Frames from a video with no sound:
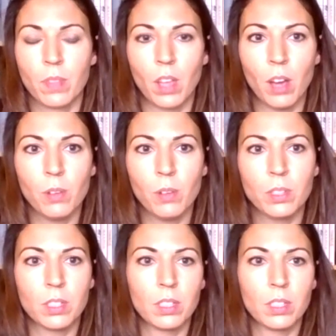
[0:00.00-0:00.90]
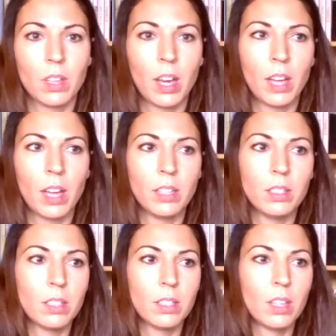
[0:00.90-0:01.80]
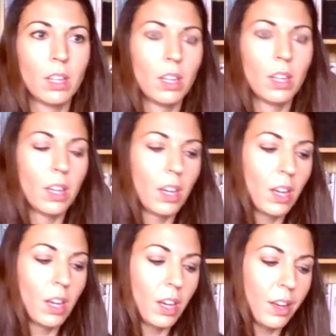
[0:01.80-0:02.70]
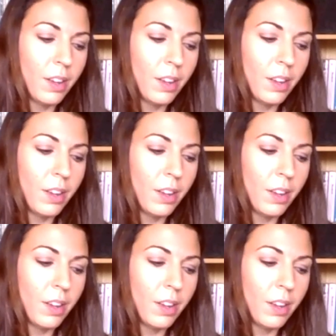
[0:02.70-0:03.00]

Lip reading: oats and couscous,